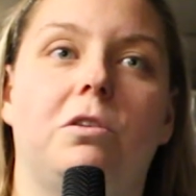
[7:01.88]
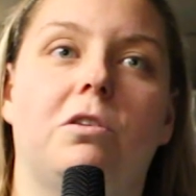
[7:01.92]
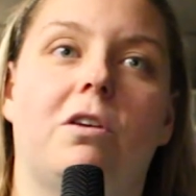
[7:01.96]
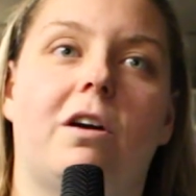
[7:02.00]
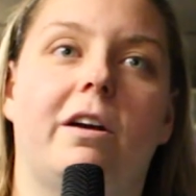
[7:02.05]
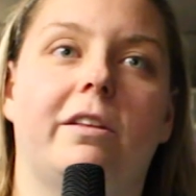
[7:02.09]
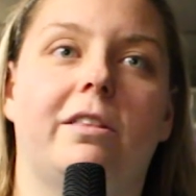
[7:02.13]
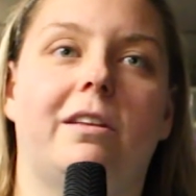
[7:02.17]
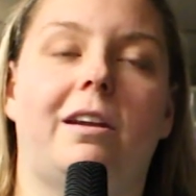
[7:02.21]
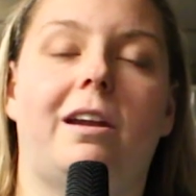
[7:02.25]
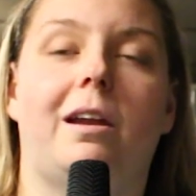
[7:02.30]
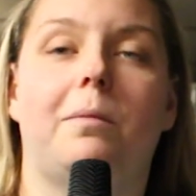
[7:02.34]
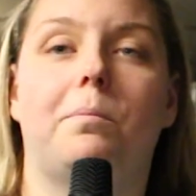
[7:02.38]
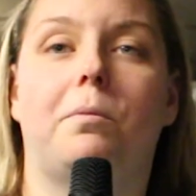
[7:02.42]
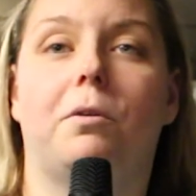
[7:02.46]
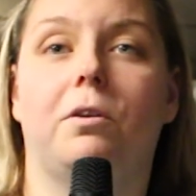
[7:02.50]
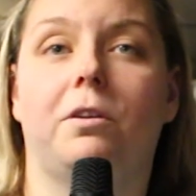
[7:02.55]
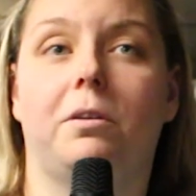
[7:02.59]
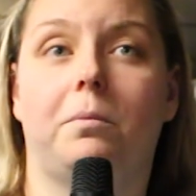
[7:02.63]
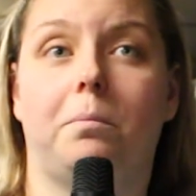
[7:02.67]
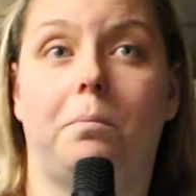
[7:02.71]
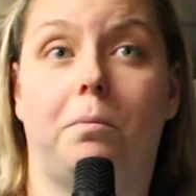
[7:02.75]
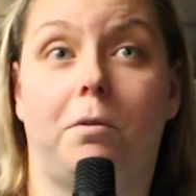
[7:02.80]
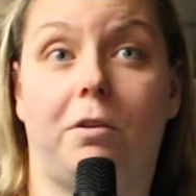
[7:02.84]
a dog that had
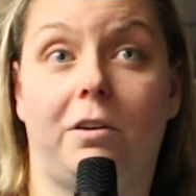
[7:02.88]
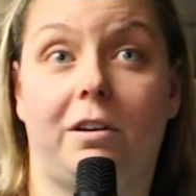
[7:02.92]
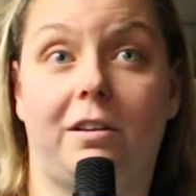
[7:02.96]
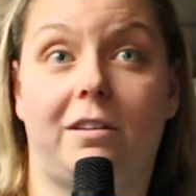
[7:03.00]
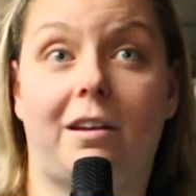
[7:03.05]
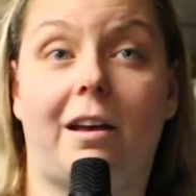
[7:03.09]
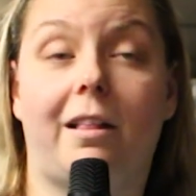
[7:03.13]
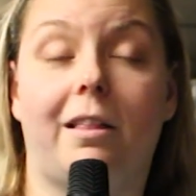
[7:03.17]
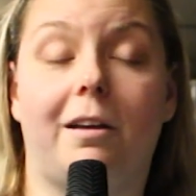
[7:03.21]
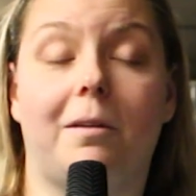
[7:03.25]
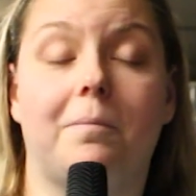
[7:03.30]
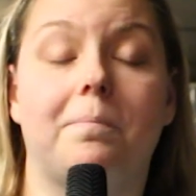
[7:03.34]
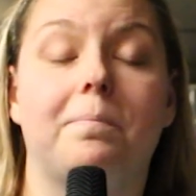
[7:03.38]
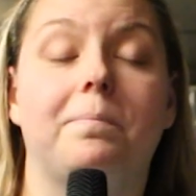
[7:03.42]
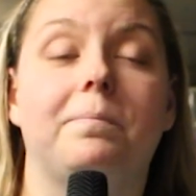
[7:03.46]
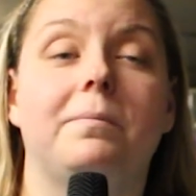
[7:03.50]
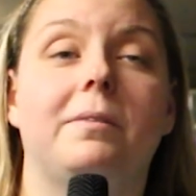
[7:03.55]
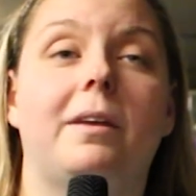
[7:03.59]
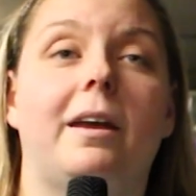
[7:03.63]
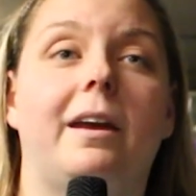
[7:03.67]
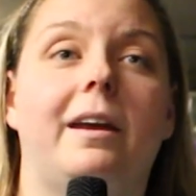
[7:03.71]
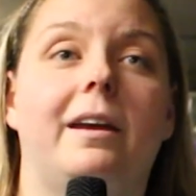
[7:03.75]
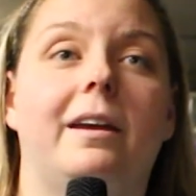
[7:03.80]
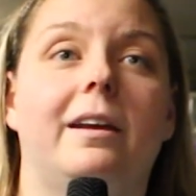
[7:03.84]
Bordetella.
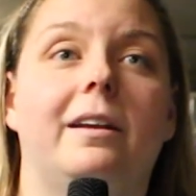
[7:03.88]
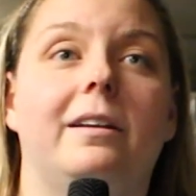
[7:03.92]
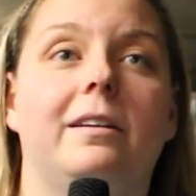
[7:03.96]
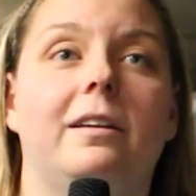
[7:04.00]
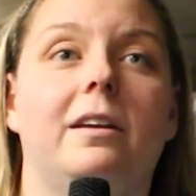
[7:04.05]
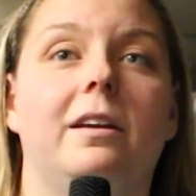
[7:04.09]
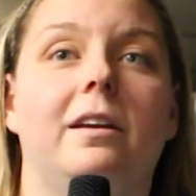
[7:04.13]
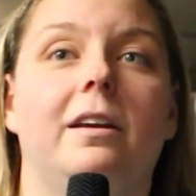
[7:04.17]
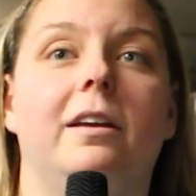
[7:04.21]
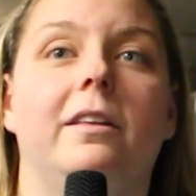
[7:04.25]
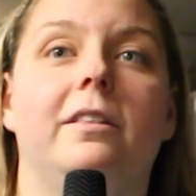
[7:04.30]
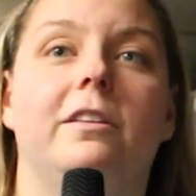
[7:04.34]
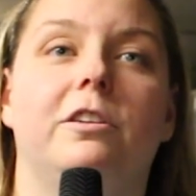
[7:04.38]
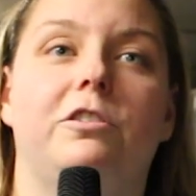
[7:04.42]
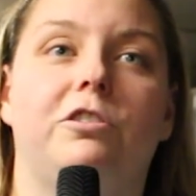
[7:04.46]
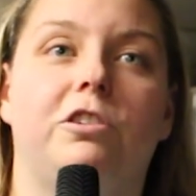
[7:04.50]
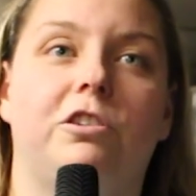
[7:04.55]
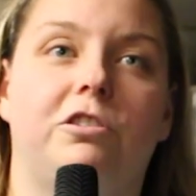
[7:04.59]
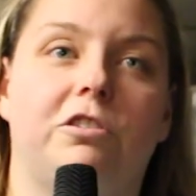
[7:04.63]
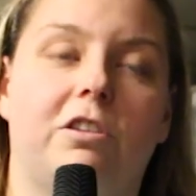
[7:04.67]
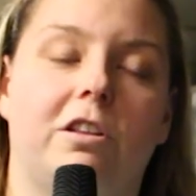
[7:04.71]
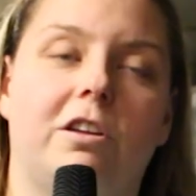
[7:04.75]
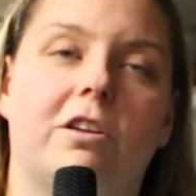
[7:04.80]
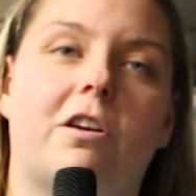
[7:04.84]
And the
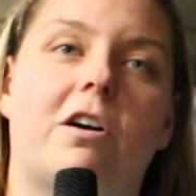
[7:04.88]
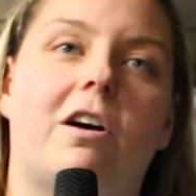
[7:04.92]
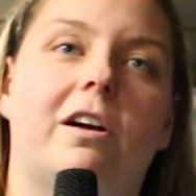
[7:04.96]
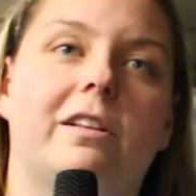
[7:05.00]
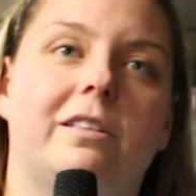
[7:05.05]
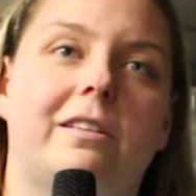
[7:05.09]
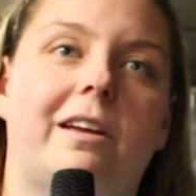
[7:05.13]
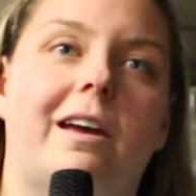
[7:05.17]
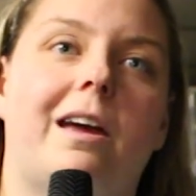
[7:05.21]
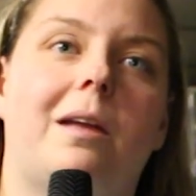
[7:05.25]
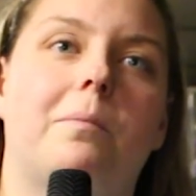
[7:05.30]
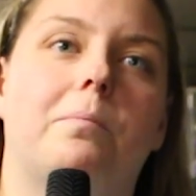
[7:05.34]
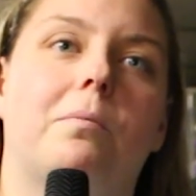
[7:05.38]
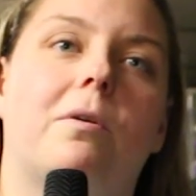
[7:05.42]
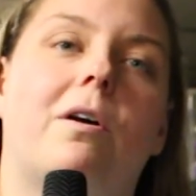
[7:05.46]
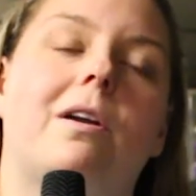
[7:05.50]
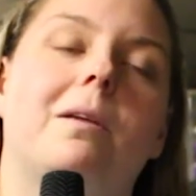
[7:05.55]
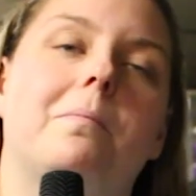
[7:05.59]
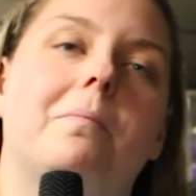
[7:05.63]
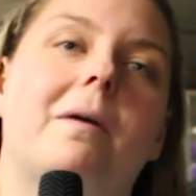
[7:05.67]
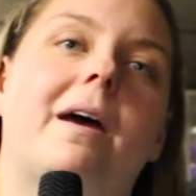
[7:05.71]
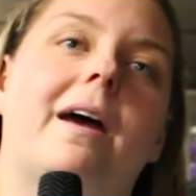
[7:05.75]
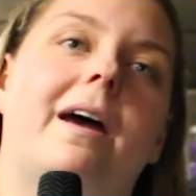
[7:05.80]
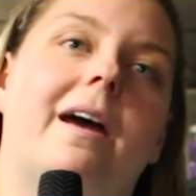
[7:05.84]
chinchilla caught that,
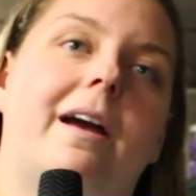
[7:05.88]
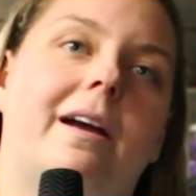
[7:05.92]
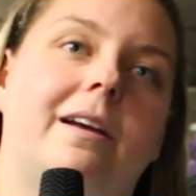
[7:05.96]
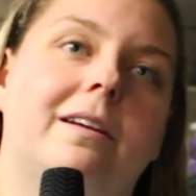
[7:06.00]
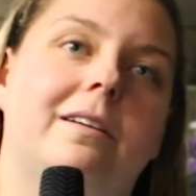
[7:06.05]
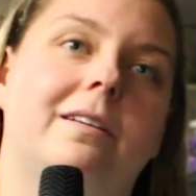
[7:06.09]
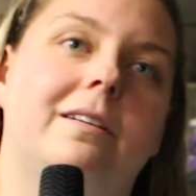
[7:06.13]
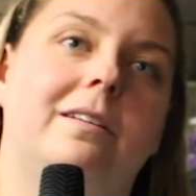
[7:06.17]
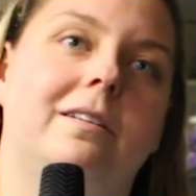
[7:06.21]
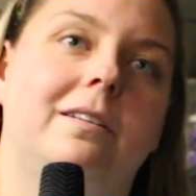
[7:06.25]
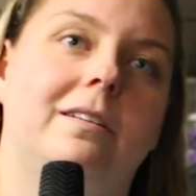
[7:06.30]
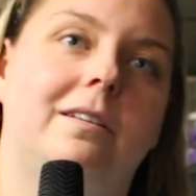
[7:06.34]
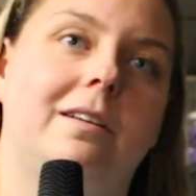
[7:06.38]
brought it back,